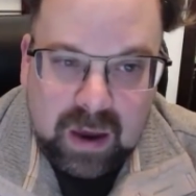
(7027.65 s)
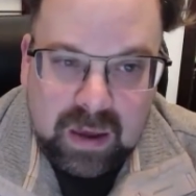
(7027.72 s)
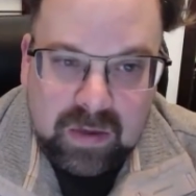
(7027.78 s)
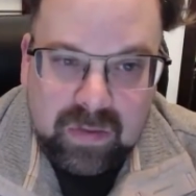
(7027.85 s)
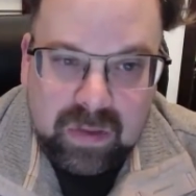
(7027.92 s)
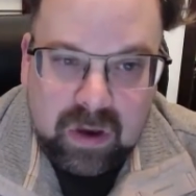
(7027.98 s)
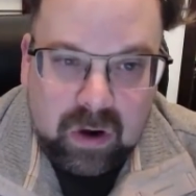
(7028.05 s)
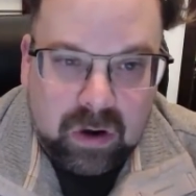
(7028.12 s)

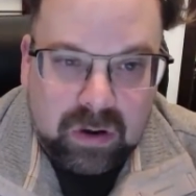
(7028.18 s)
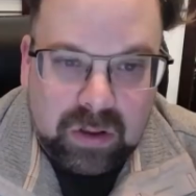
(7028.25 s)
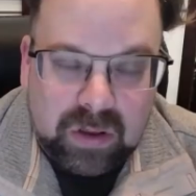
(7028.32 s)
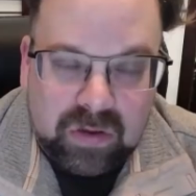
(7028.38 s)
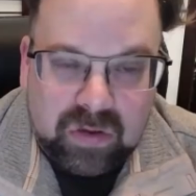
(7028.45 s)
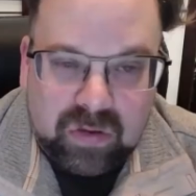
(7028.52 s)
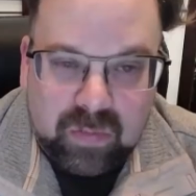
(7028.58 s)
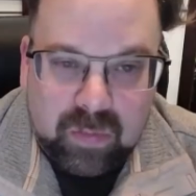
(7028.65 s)
in the
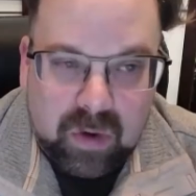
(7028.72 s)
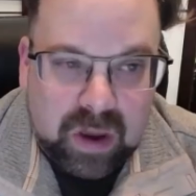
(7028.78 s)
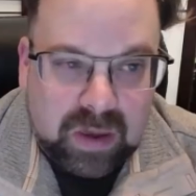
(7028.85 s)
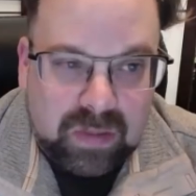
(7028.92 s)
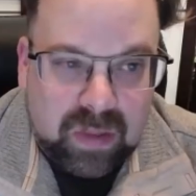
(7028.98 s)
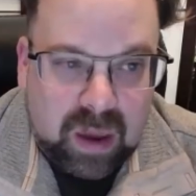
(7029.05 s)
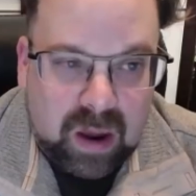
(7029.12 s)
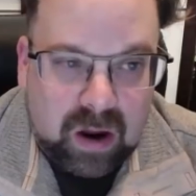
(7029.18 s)
early
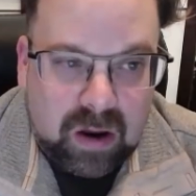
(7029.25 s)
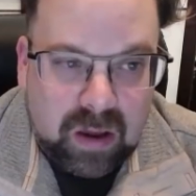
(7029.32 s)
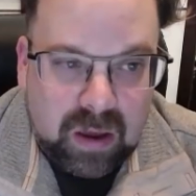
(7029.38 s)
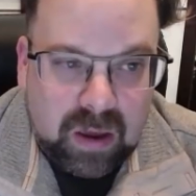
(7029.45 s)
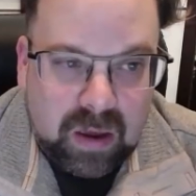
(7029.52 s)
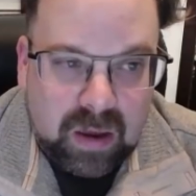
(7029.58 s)
spring there,